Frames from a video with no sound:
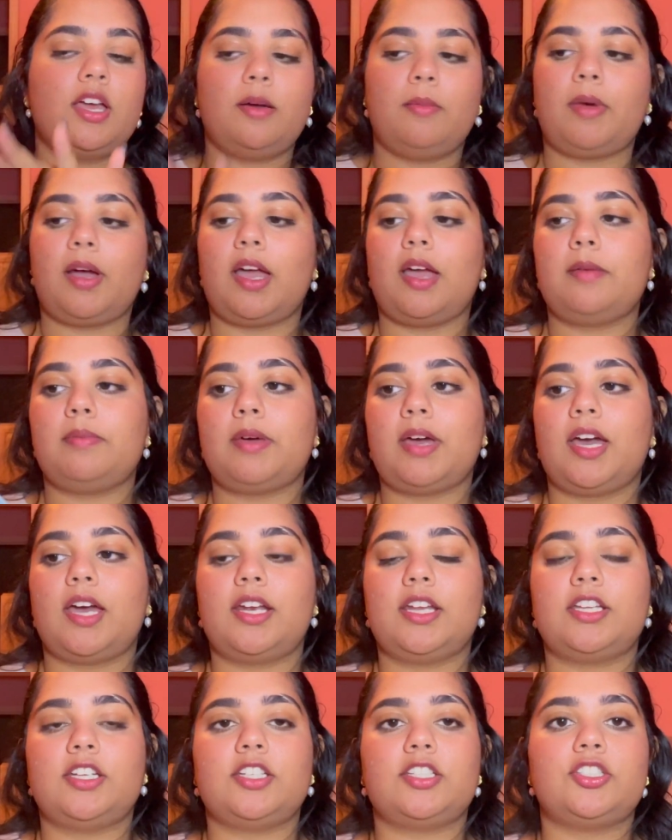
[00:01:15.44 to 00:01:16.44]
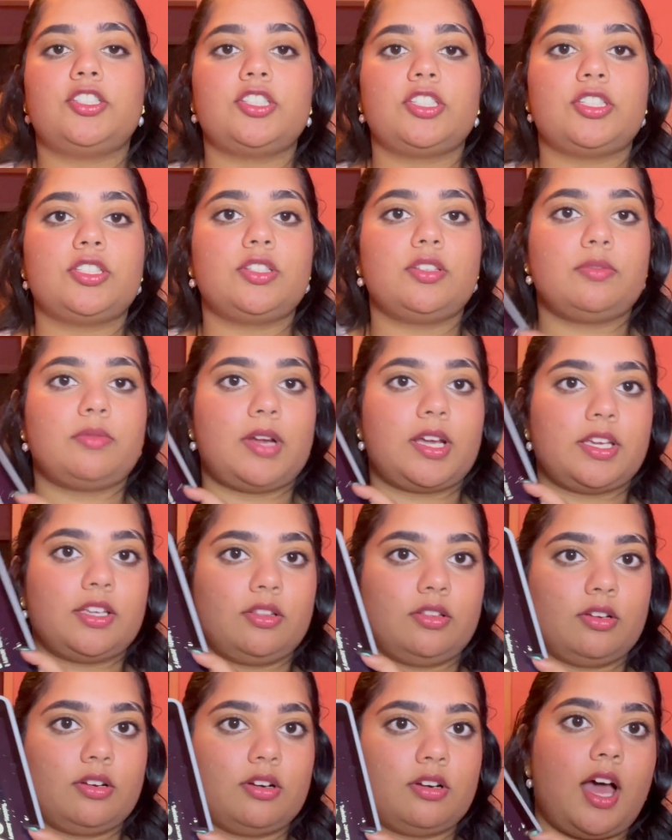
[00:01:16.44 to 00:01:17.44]
my iPad and it's just the
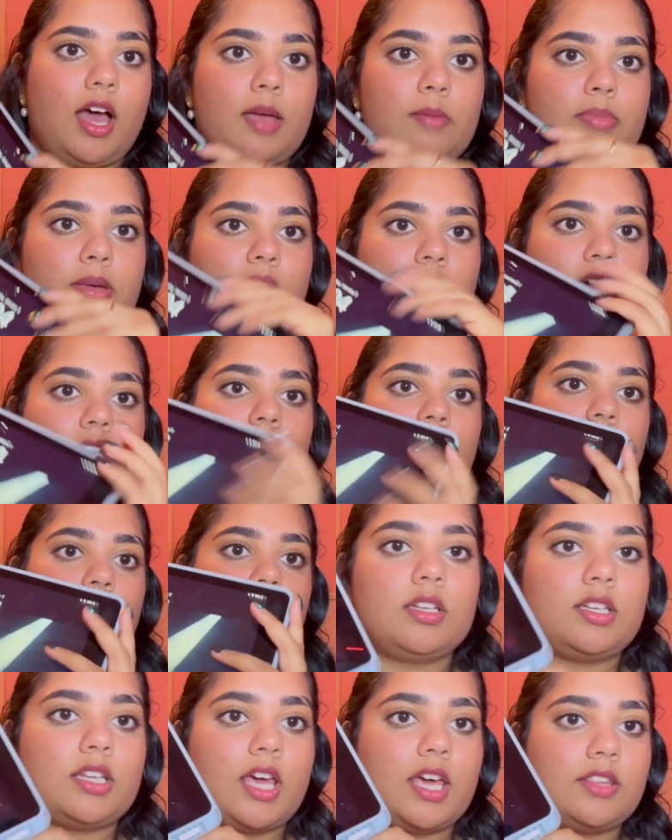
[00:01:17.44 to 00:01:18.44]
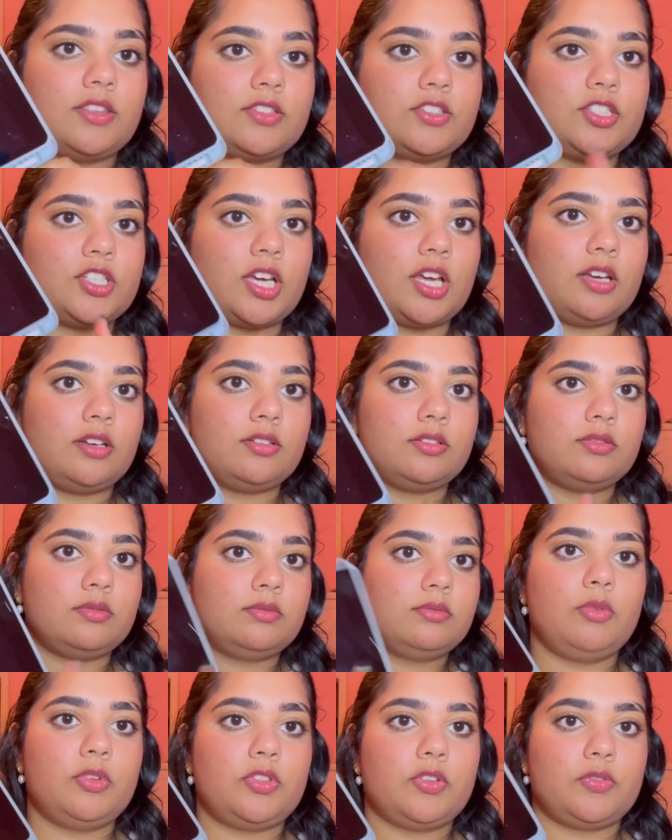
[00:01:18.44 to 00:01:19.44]
regular iPad 9th gen
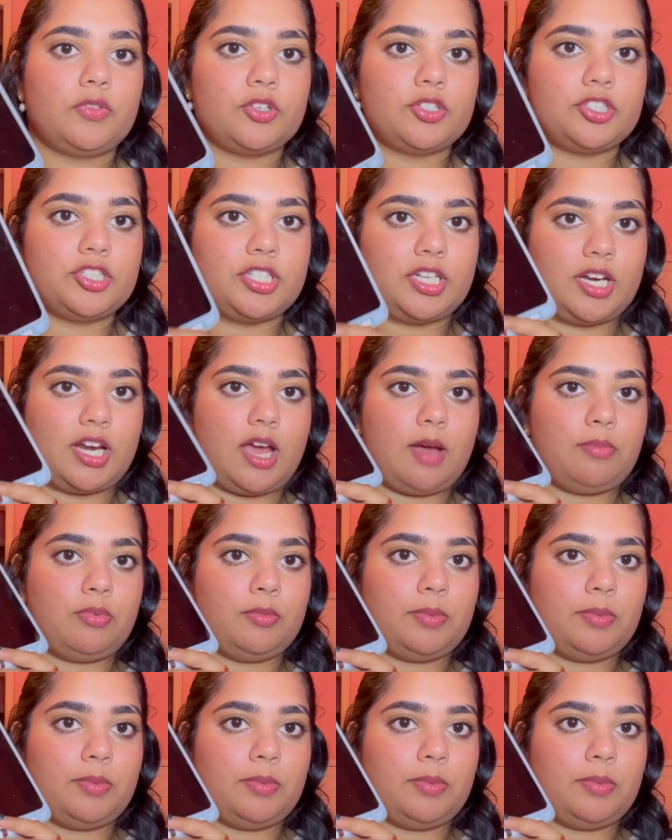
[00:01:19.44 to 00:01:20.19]
with the 1st gen Apple